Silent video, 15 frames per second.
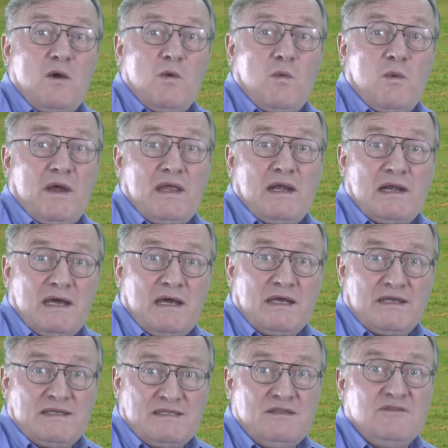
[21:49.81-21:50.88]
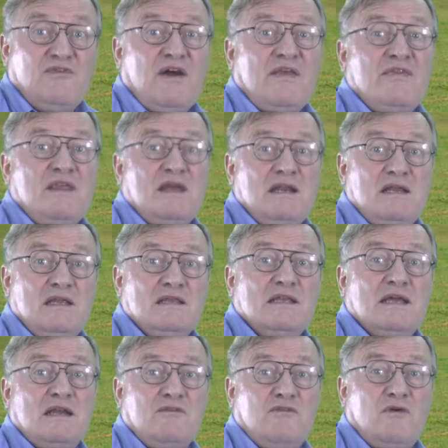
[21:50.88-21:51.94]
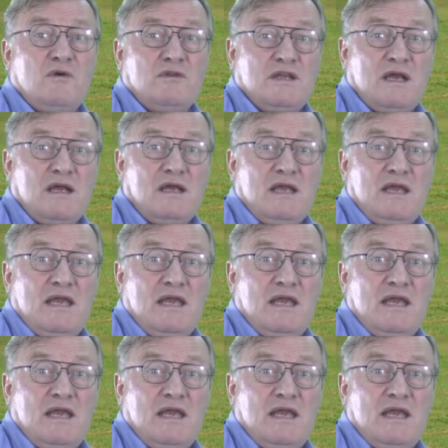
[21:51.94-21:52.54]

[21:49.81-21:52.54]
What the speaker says: where, like Zinfandel in California,